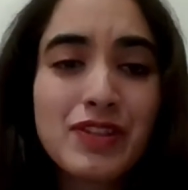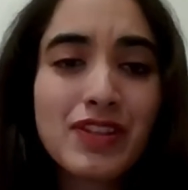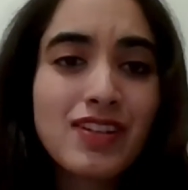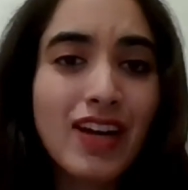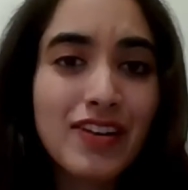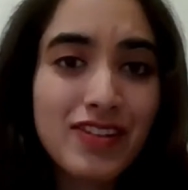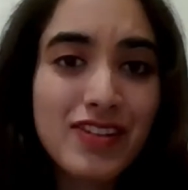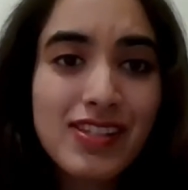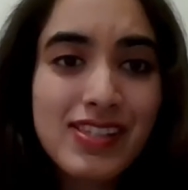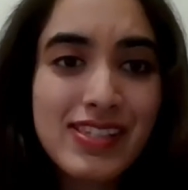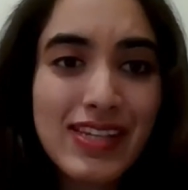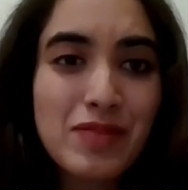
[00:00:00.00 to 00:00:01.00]
the
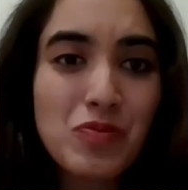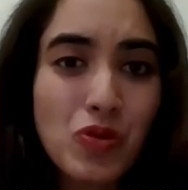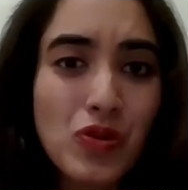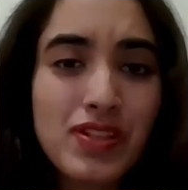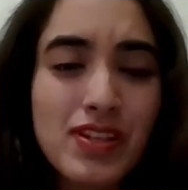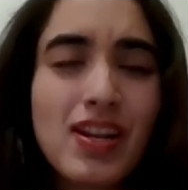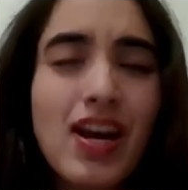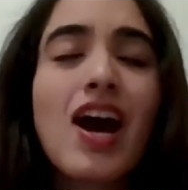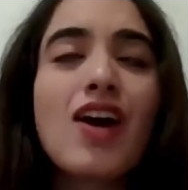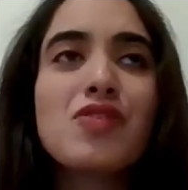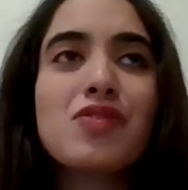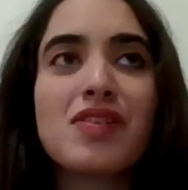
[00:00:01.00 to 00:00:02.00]
careers team was and
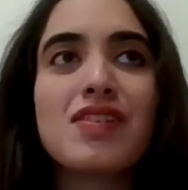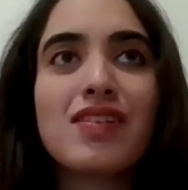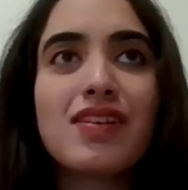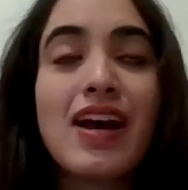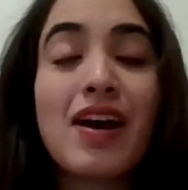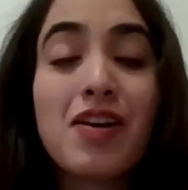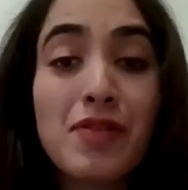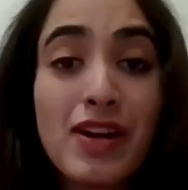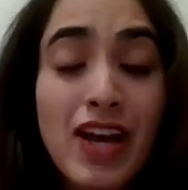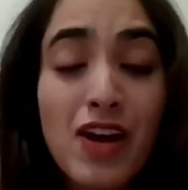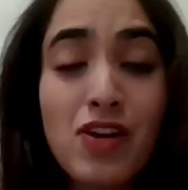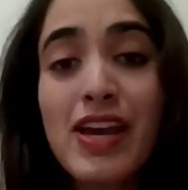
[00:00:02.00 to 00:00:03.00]
how
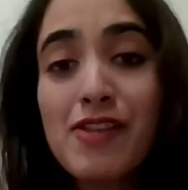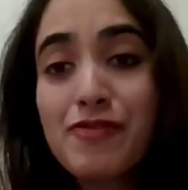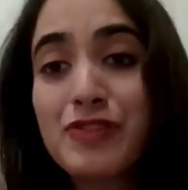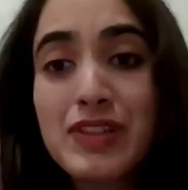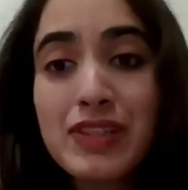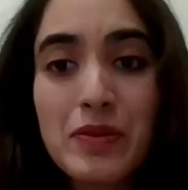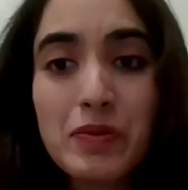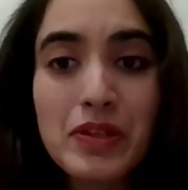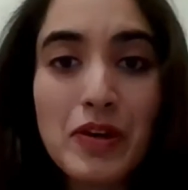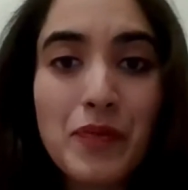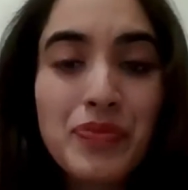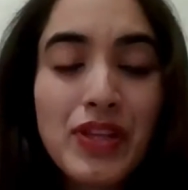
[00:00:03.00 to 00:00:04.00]
helpful they were.
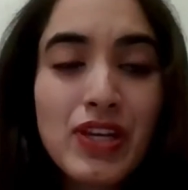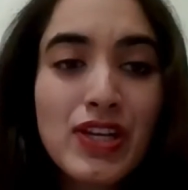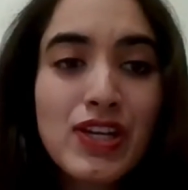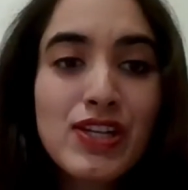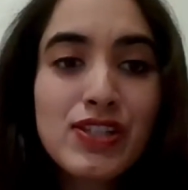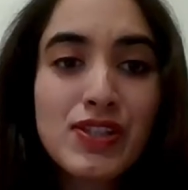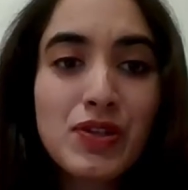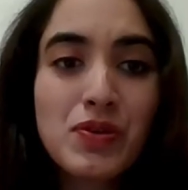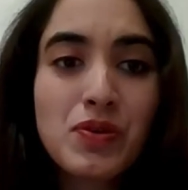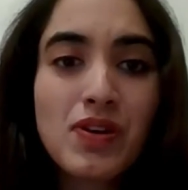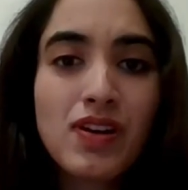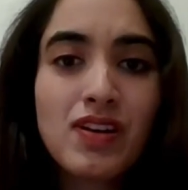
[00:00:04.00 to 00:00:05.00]

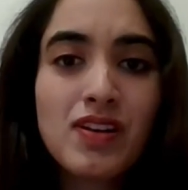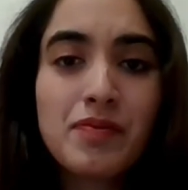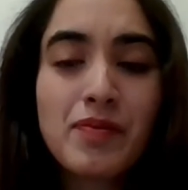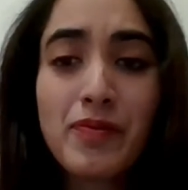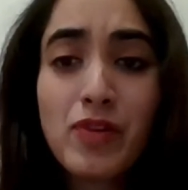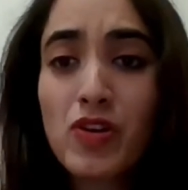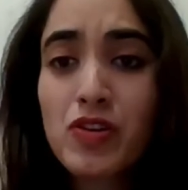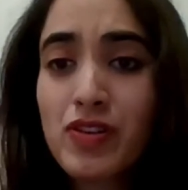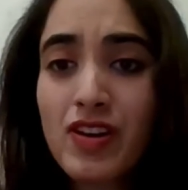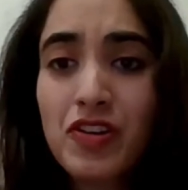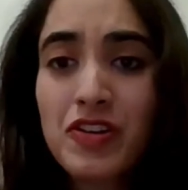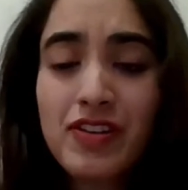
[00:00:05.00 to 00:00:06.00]
So on
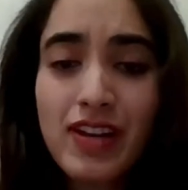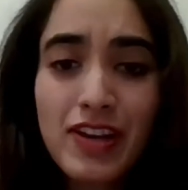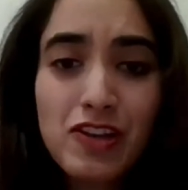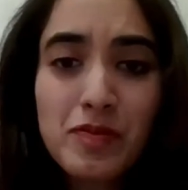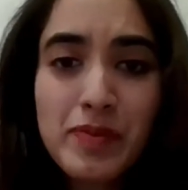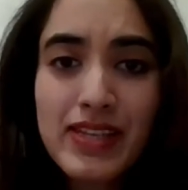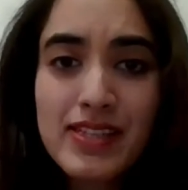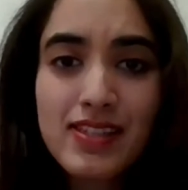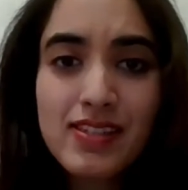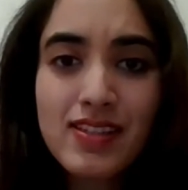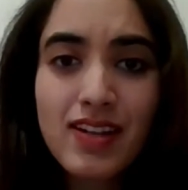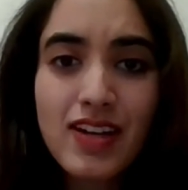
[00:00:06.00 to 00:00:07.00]
a regular
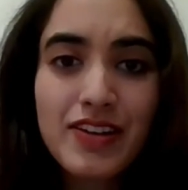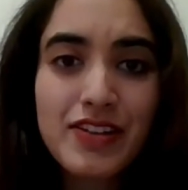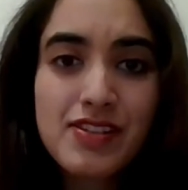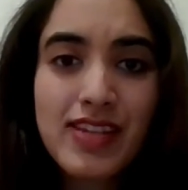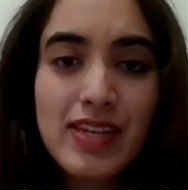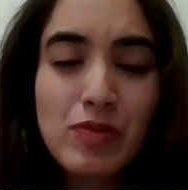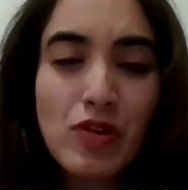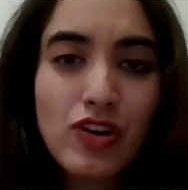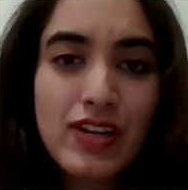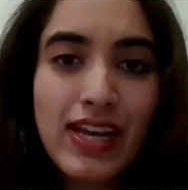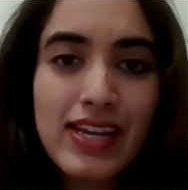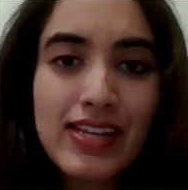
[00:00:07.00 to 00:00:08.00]
basis, the careers team
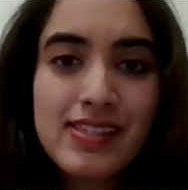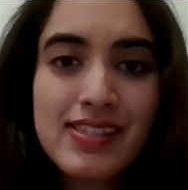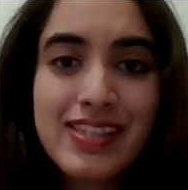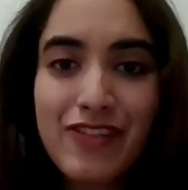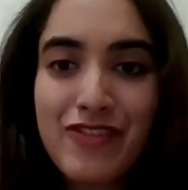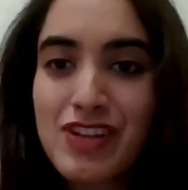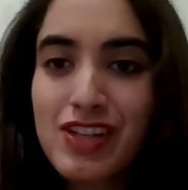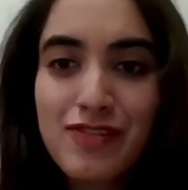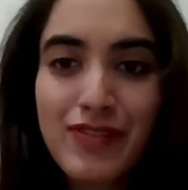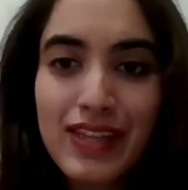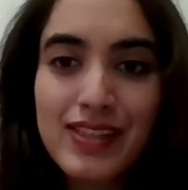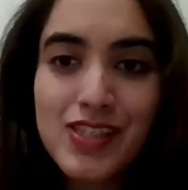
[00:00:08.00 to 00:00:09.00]
organized several
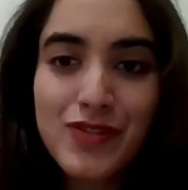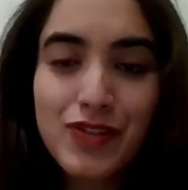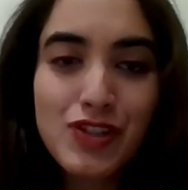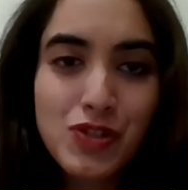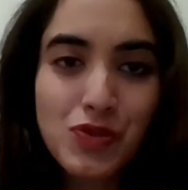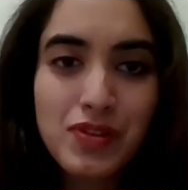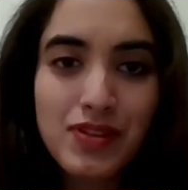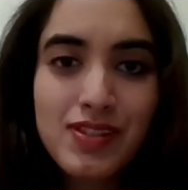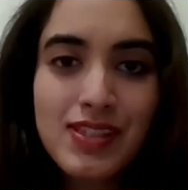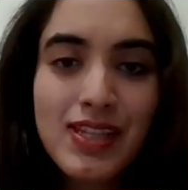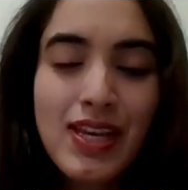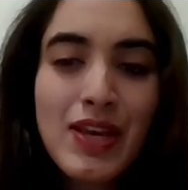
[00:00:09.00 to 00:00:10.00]
events for the
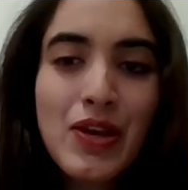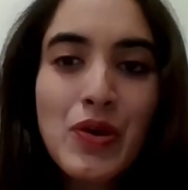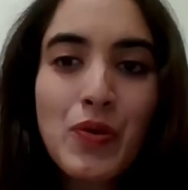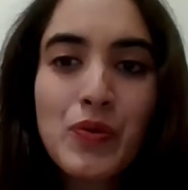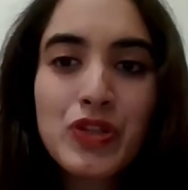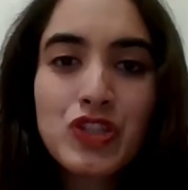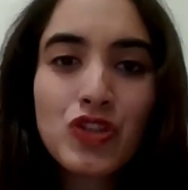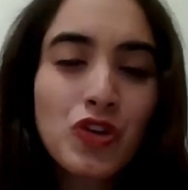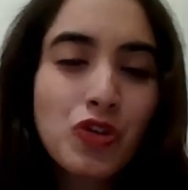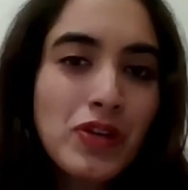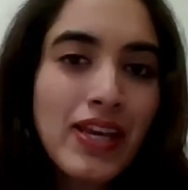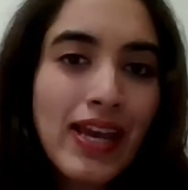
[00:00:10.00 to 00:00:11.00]
students, which not
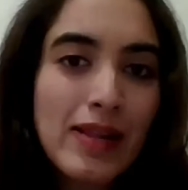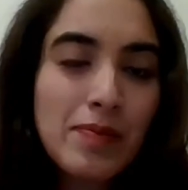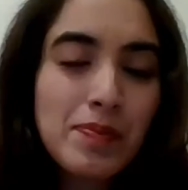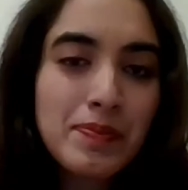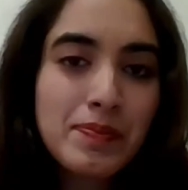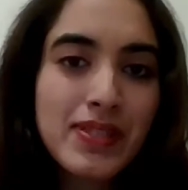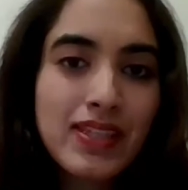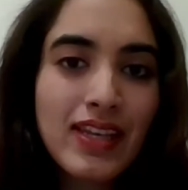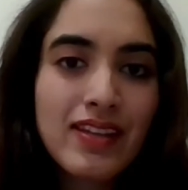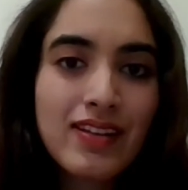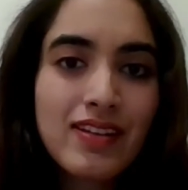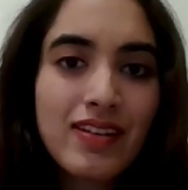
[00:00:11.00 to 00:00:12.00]
only help
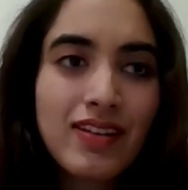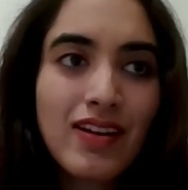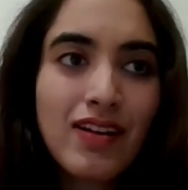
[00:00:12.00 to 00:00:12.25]
in